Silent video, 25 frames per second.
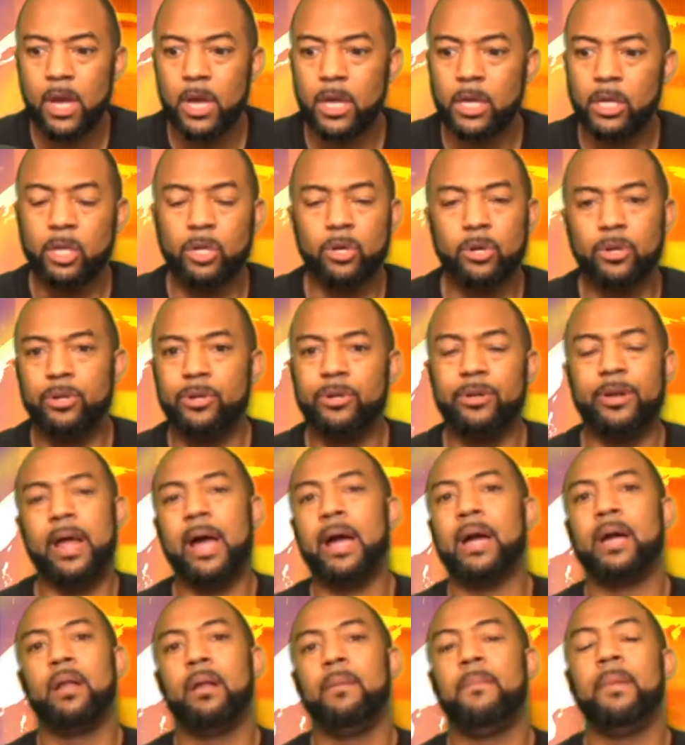you're
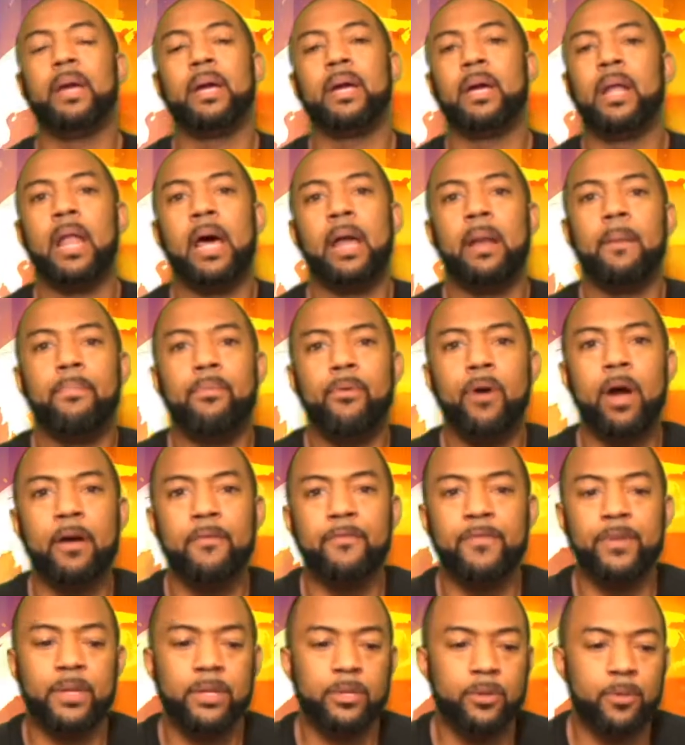not going to make a lot of
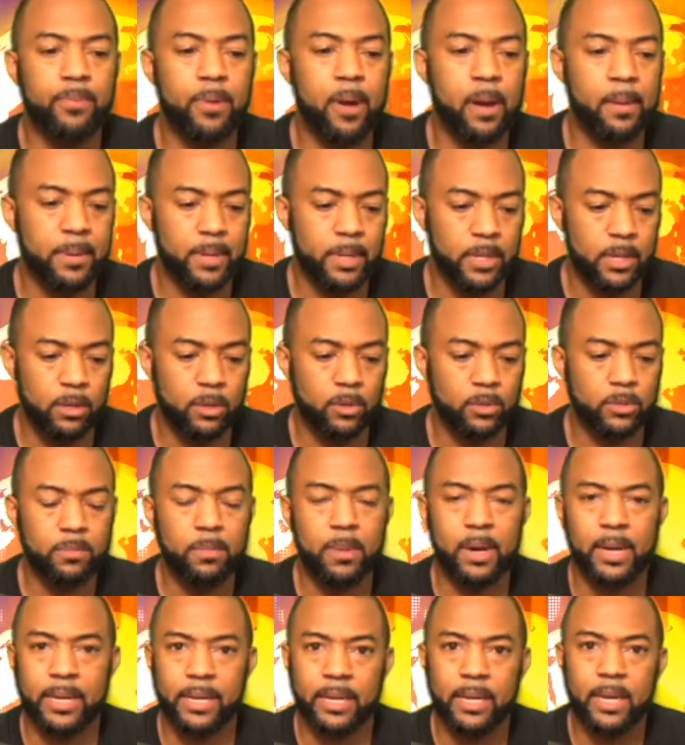profit, and you're probably going to lose
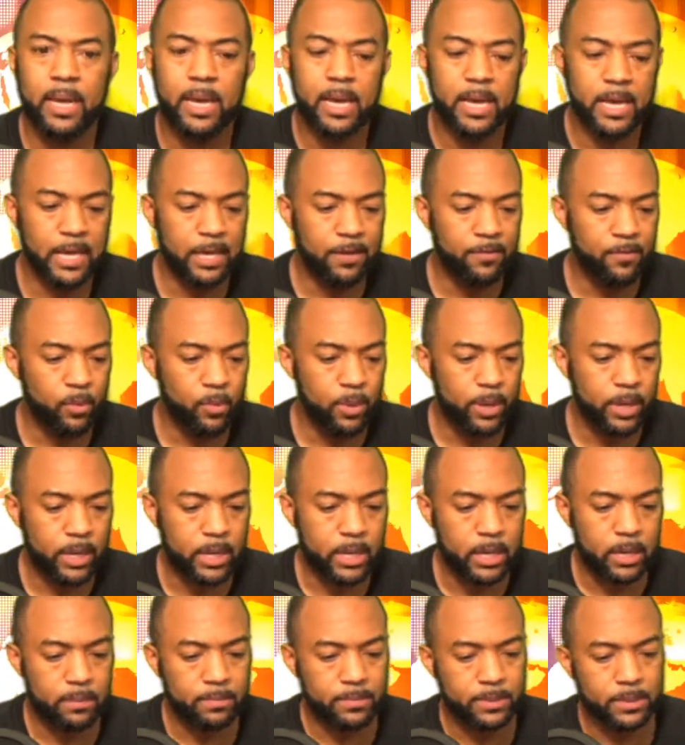money even when it
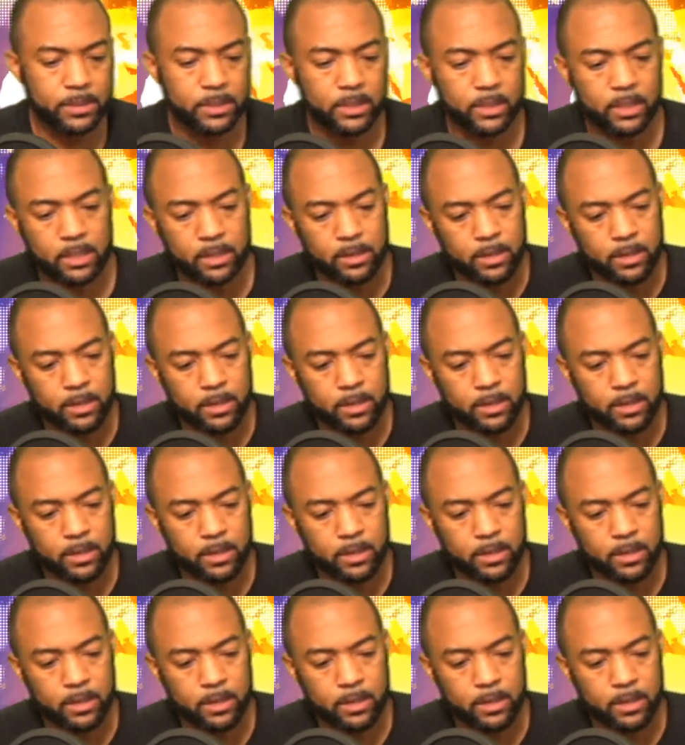comes to